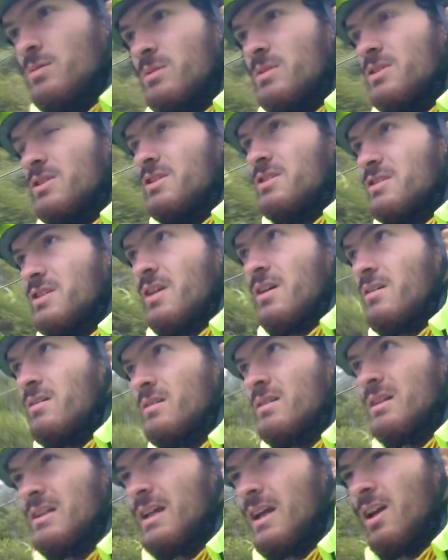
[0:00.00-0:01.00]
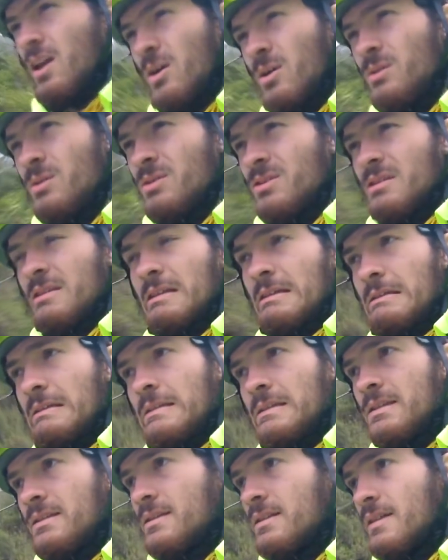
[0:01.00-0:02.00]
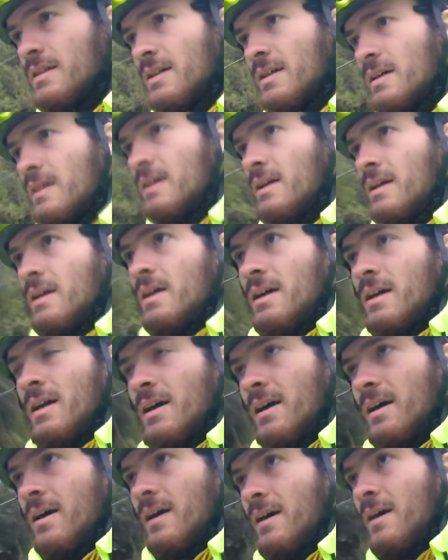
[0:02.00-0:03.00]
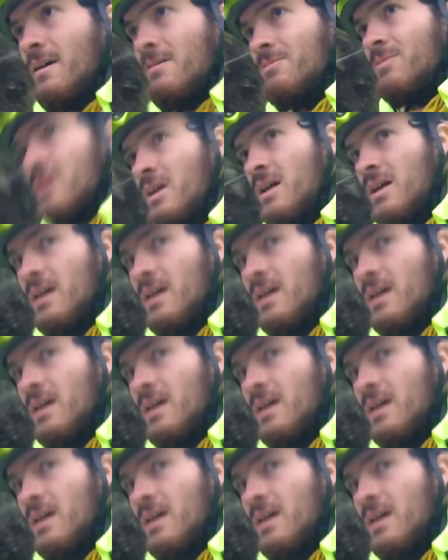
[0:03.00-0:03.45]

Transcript: which is currently closed. Um,